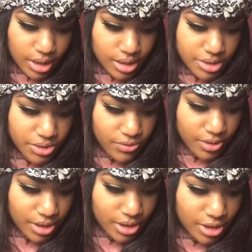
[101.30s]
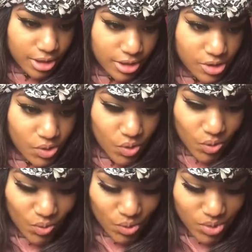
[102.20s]
And these are really
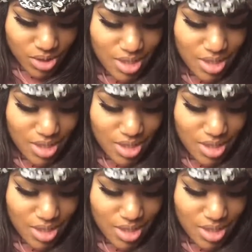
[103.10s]
cute.